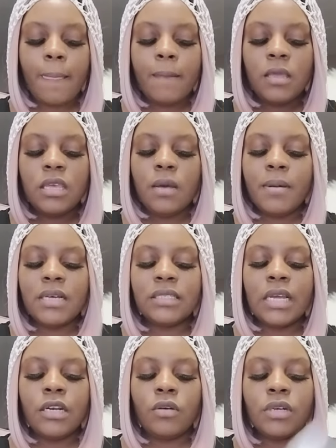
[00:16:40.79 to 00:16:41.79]
Yeah, because
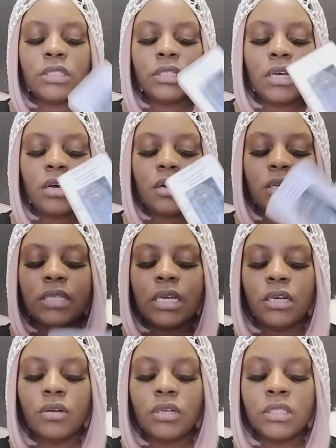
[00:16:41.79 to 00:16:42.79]
they know this. Yeah, because
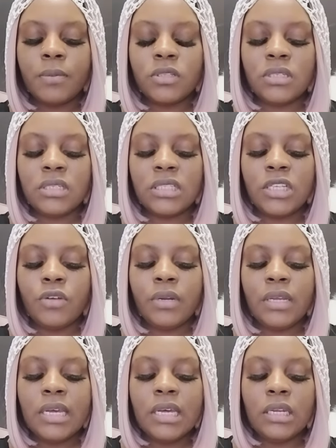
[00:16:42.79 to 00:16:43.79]
they know this person is
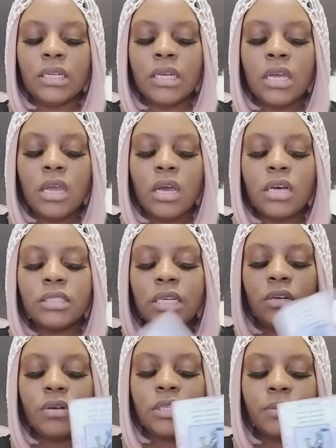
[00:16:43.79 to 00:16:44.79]
secretly healing. Because they
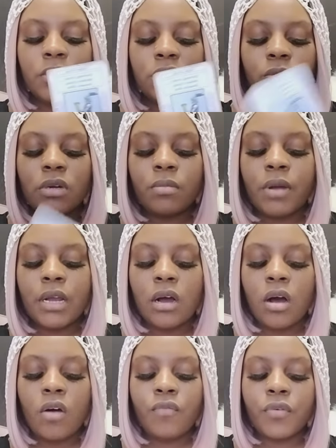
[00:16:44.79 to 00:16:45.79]
know this person want to bring an
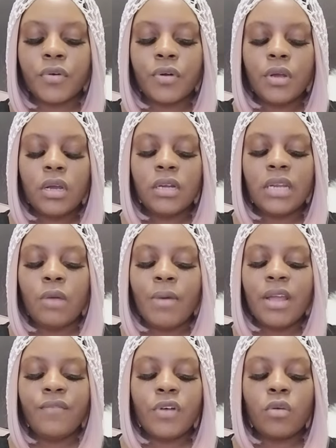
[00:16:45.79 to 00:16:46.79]
offer. They
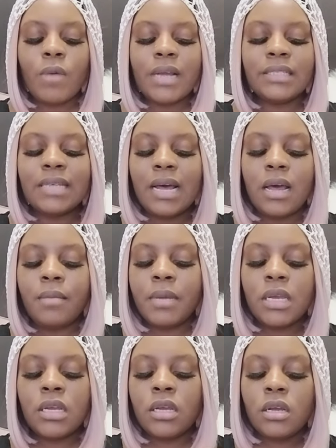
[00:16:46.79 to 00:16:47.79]
waiting for the right
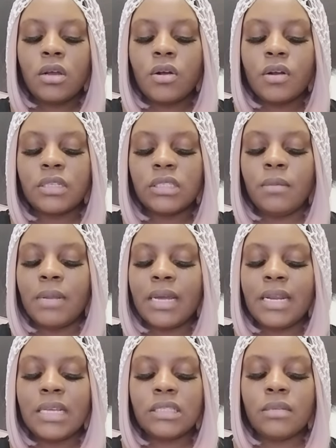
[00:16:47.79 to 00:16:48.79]
timing or something
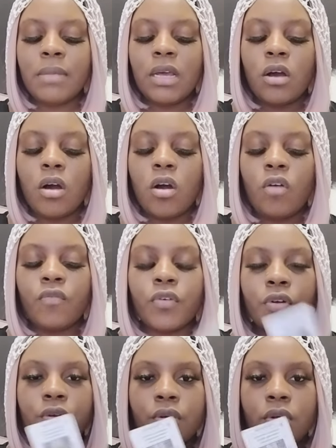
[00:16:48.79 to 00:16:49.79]
like that to make an
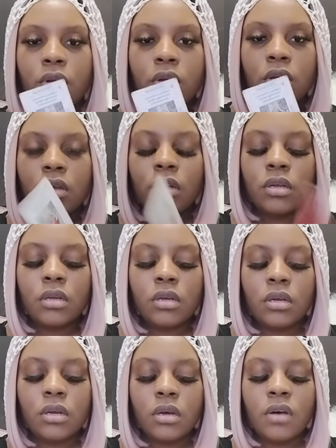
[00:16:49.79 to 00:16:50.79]
offer
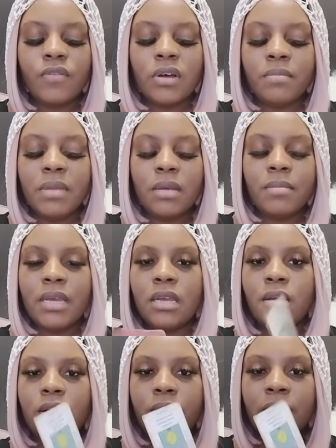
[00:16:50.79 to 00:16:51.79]
of
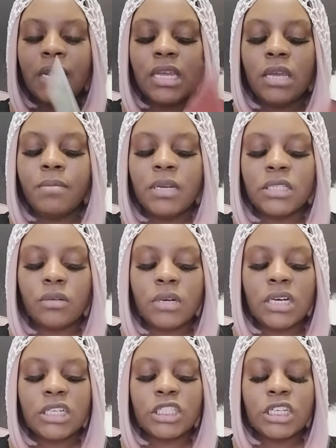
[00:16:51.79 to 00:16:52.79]
commitment. But they keeping this on a
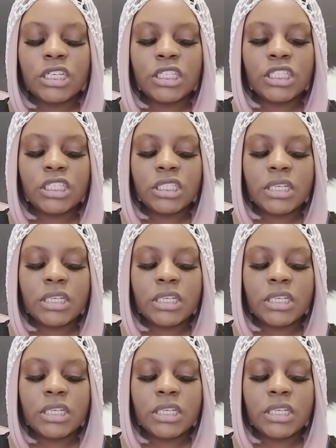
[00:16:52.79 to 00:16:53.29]
hush hush.